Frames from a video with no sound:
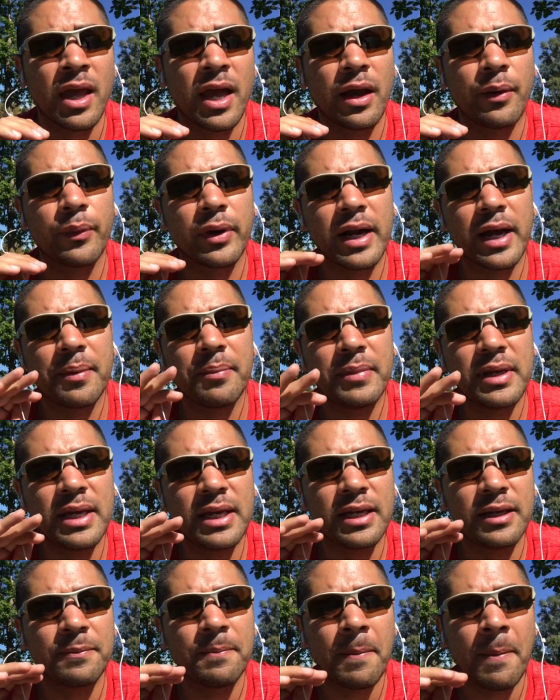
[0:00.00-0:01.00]
And what I
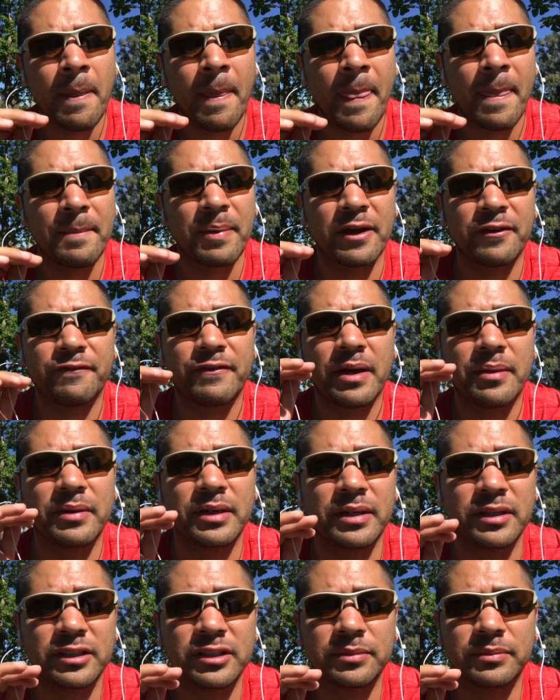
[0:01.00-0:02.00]
mean by
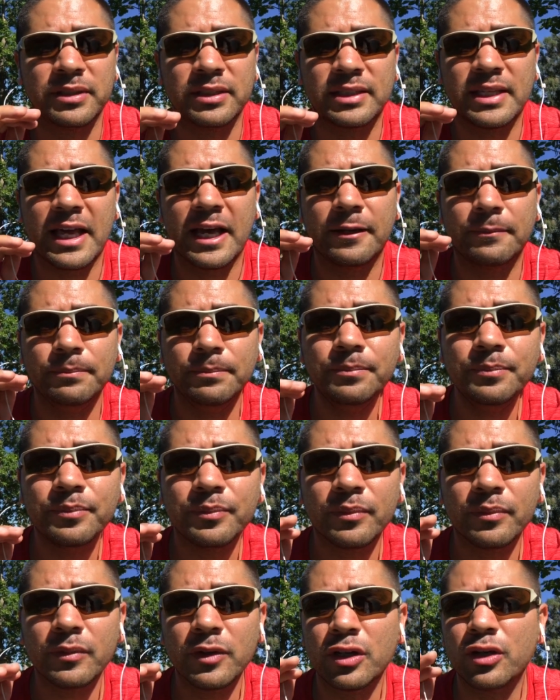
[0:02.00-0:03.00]
feminism is that
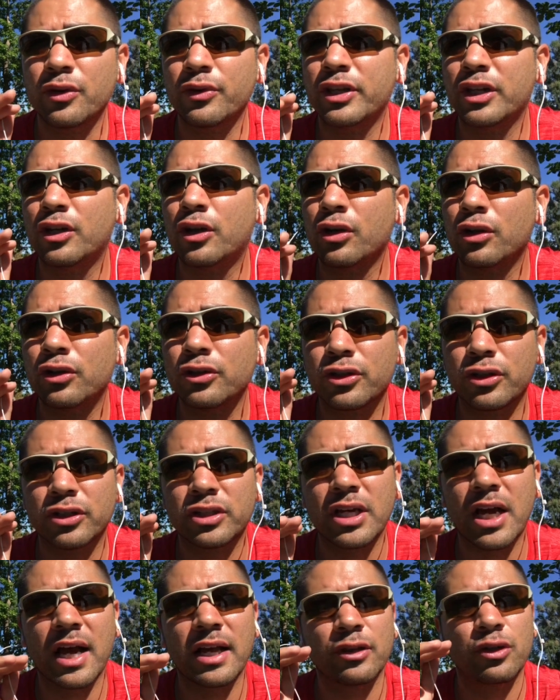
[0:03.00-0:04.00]
you know the girls are
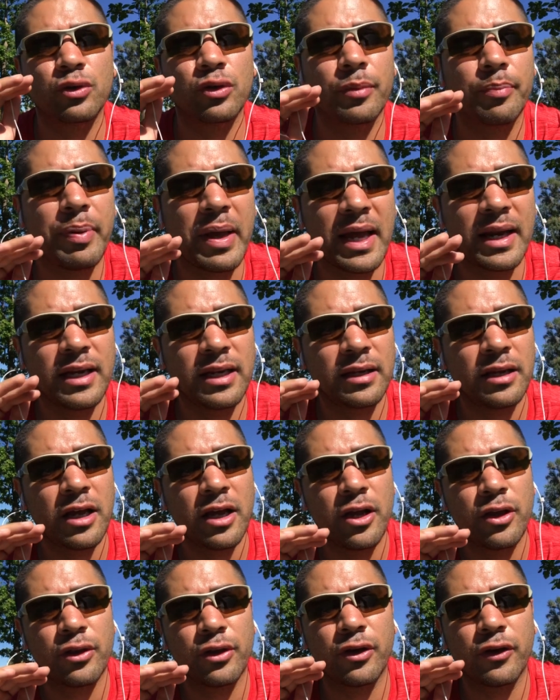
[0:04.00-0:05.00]
taught to abandon
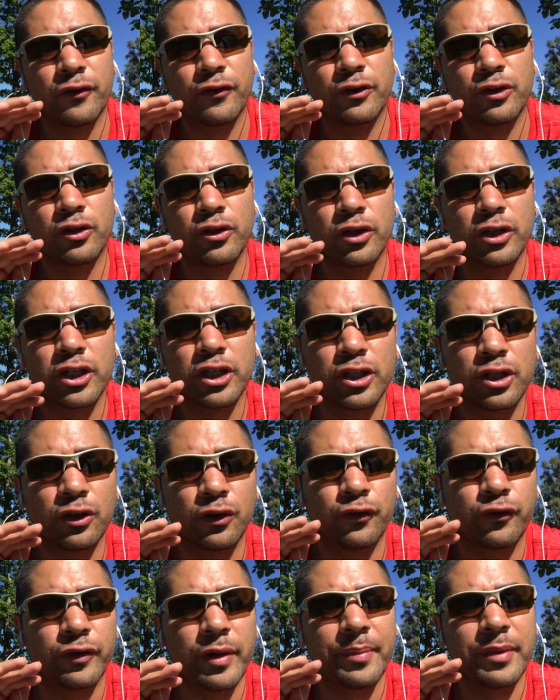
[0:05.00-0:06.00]
their
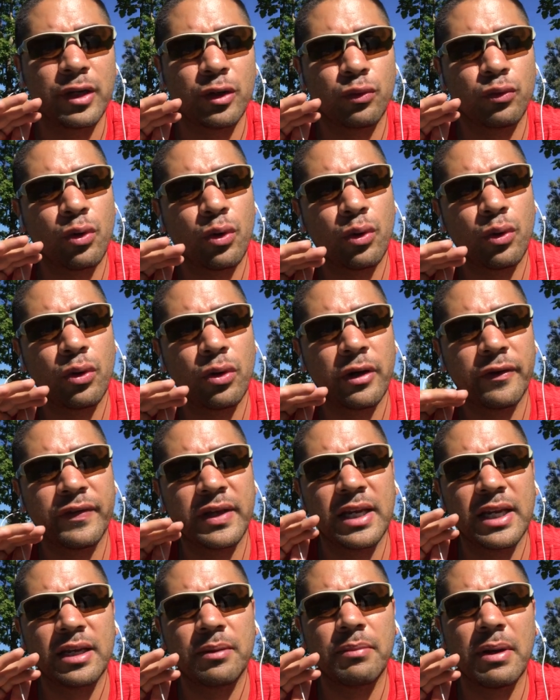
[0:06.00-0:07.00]
traditional feminine role
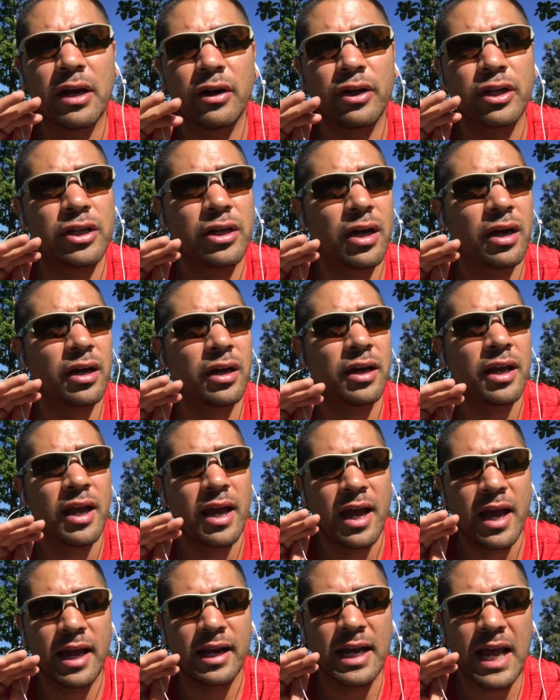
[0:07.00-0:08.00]
of getting married young
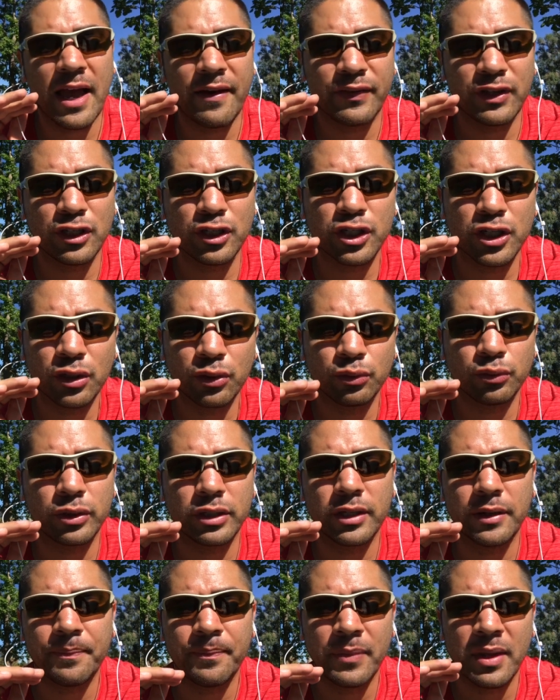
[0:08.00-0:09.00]
and having
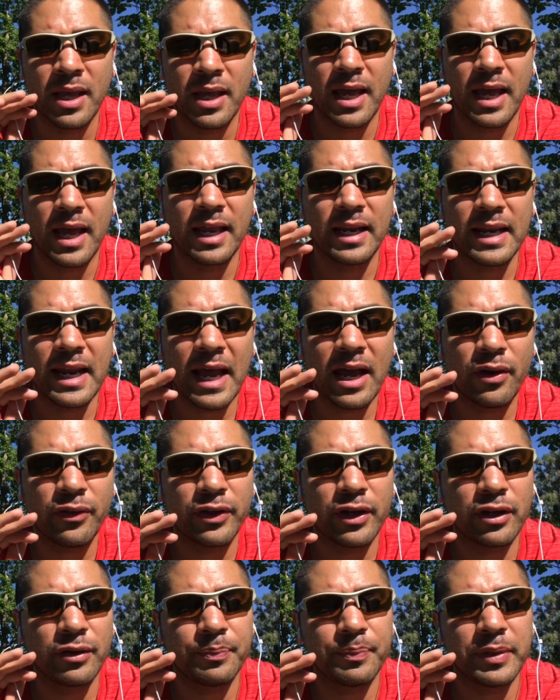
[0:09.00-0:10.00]
children and now
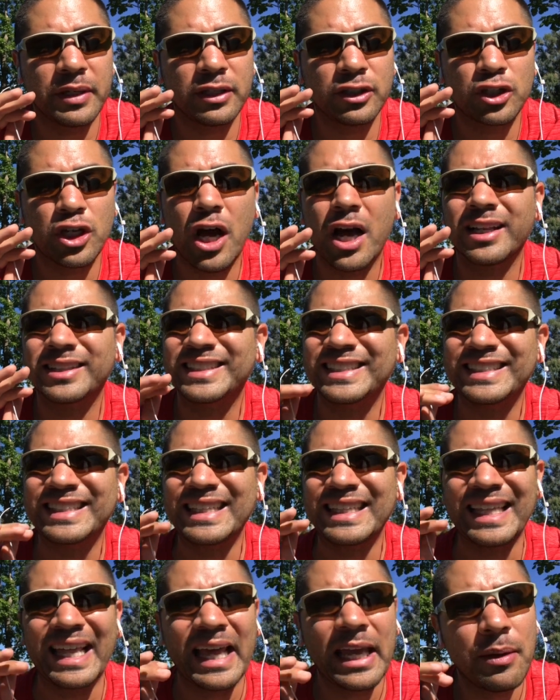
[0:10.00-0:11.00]
they are being taught to
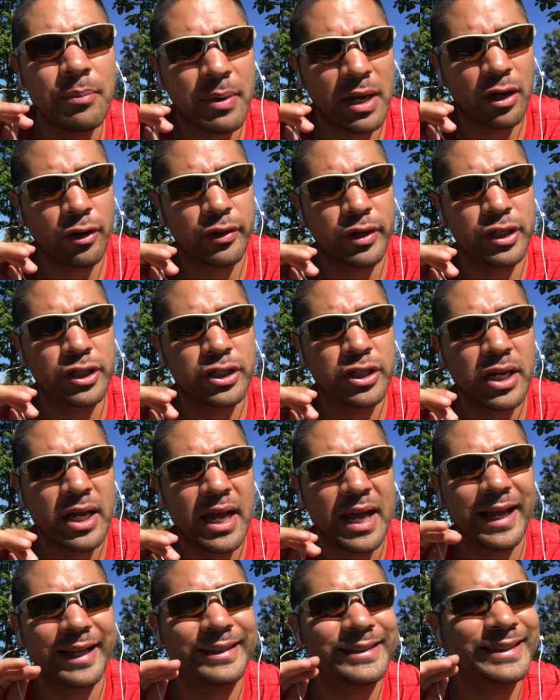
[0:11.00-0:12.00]
delay marriage
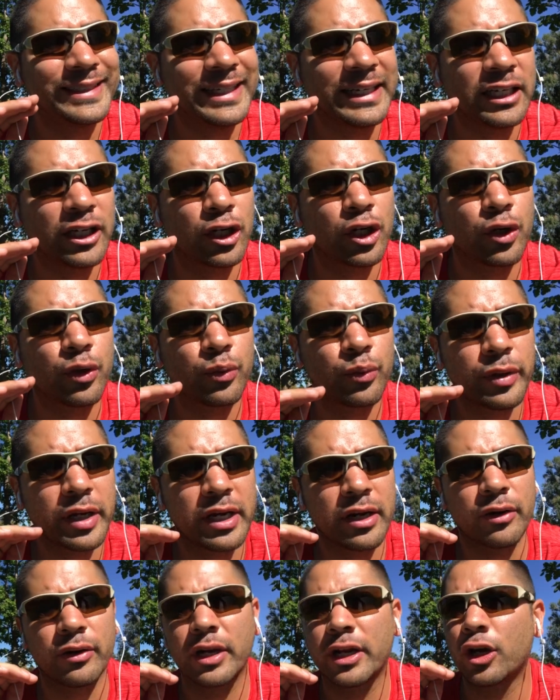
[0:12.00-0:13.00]
and seek a
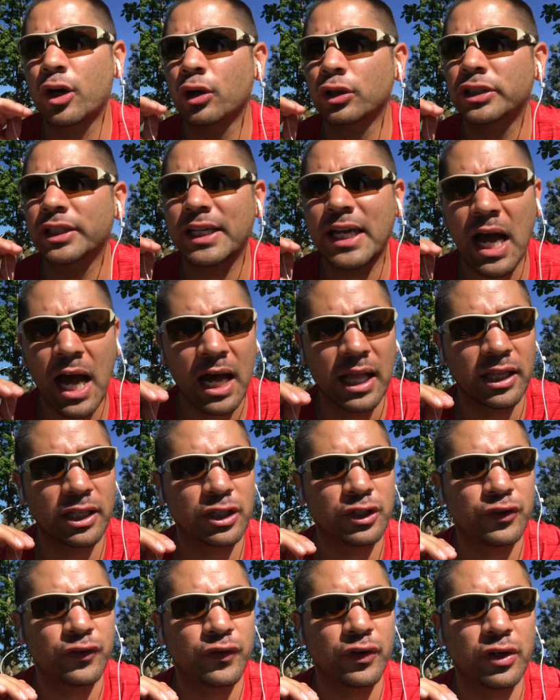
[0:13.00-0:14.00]
career and go to
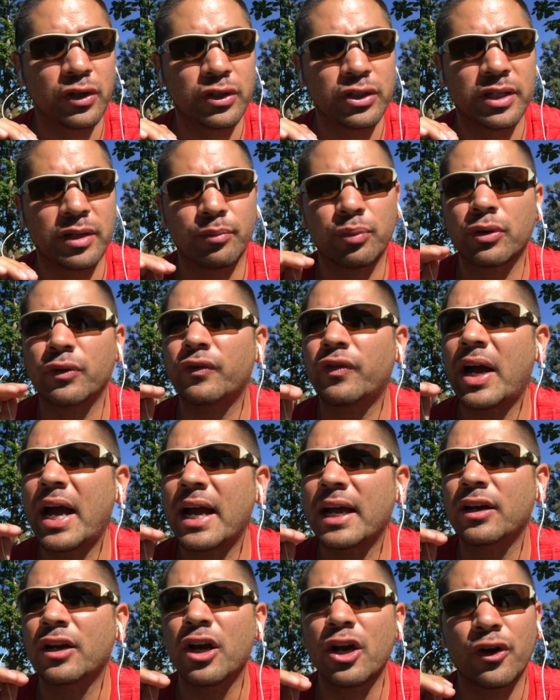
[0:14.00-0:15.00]
college first and
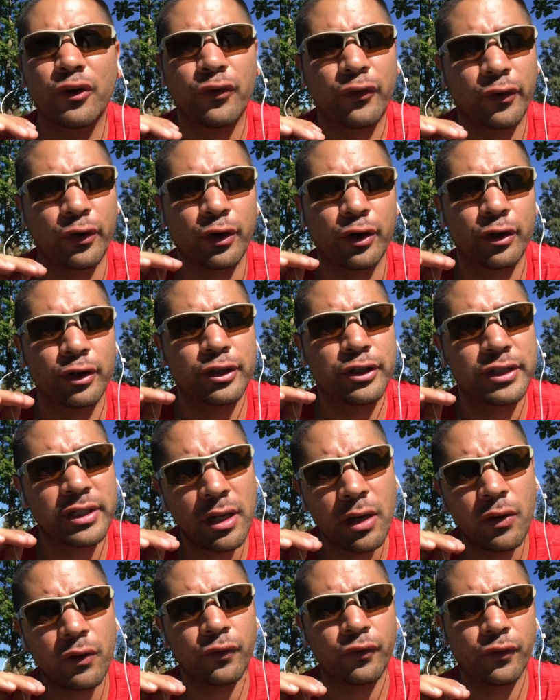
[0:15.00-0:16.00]
provide for
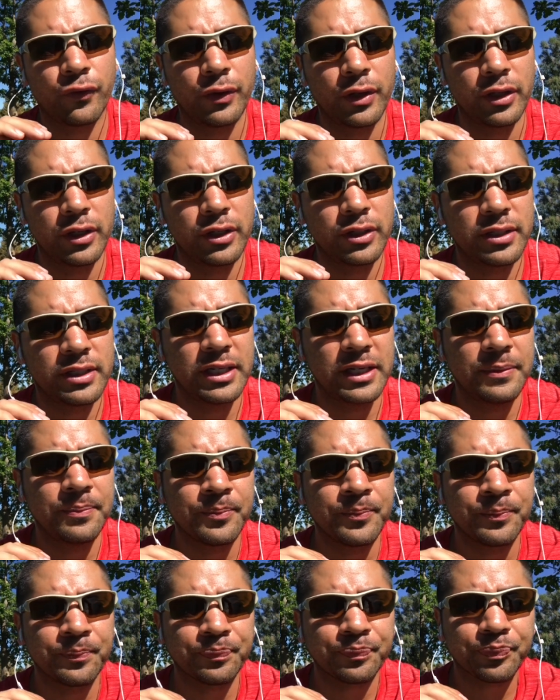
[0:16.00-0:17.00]
herself you see
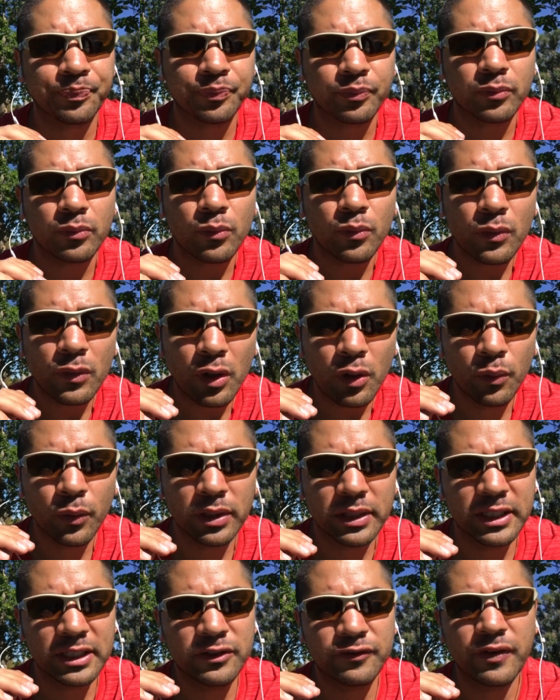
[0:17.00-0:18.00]

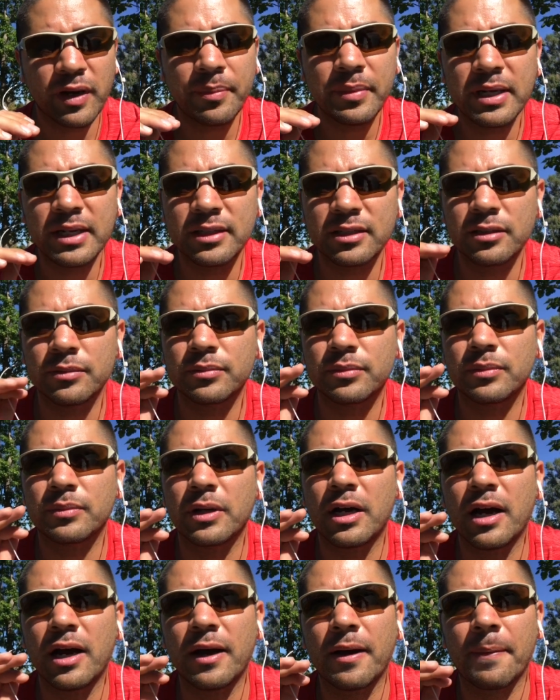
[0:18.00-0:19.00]
what these feminism
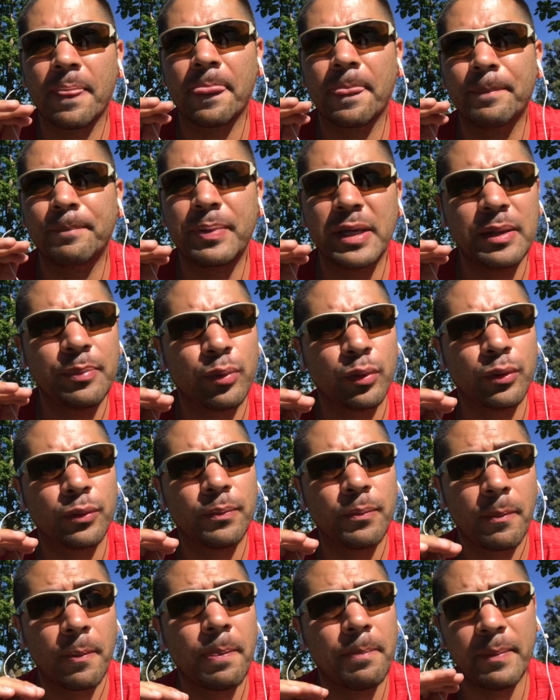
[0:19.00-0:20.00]
uh, people
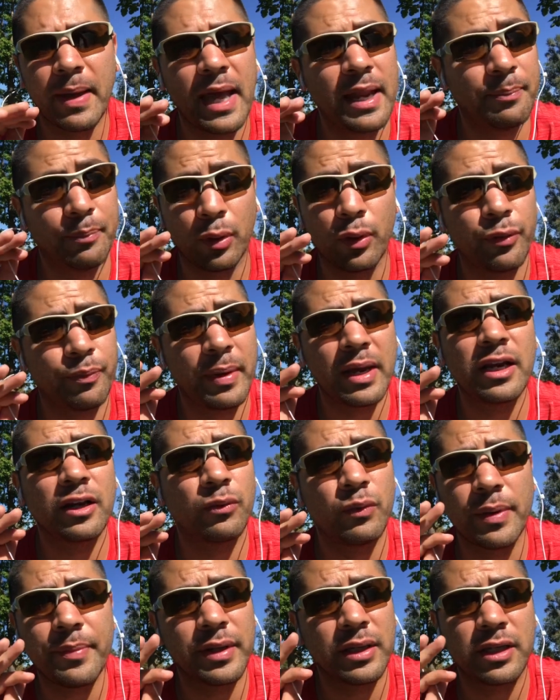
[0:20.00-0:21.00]
men both men
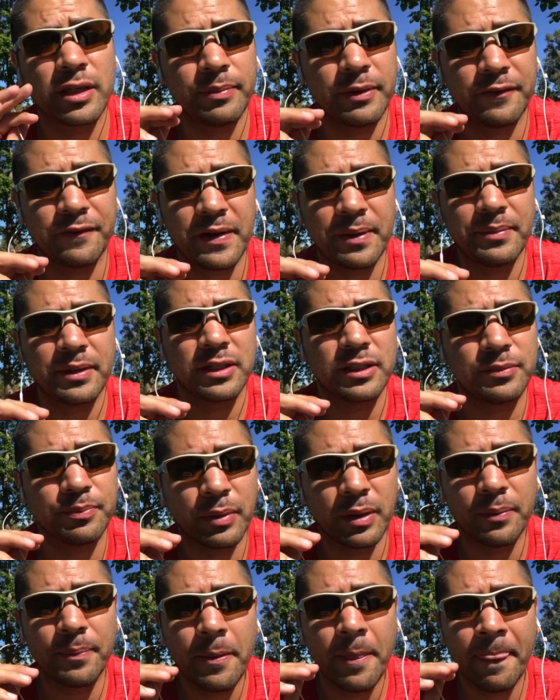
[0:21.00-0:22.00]
and women can be feminists
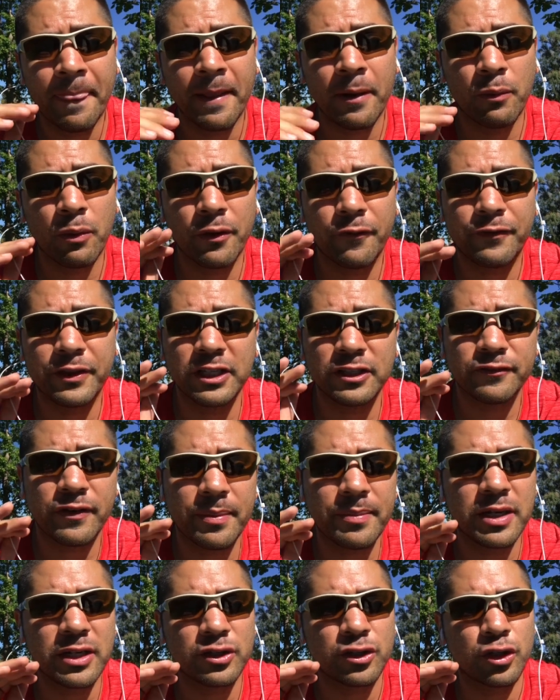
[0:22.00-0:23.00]
but what these
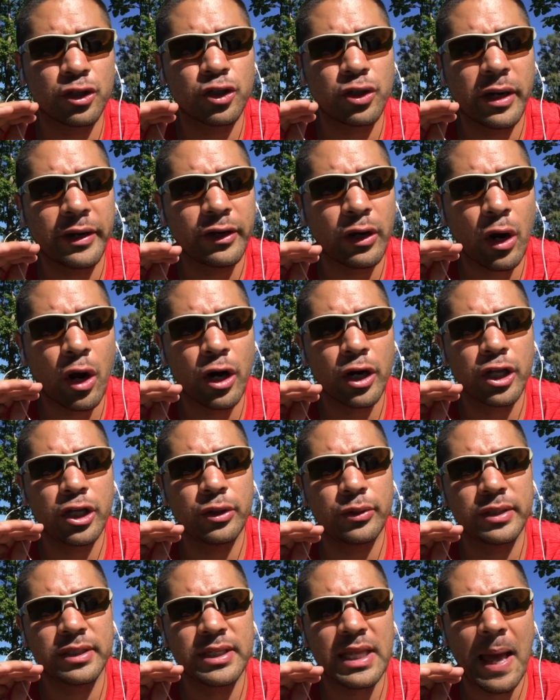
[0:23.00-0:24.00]
feminists are trying to
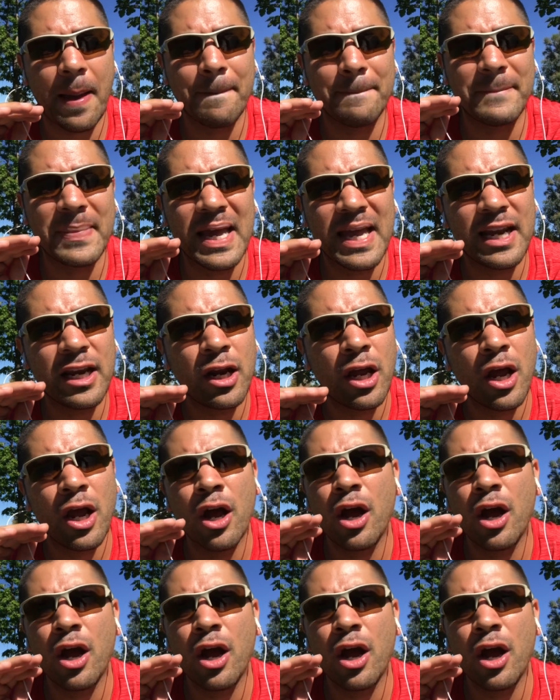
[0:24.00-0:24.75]
argue is that men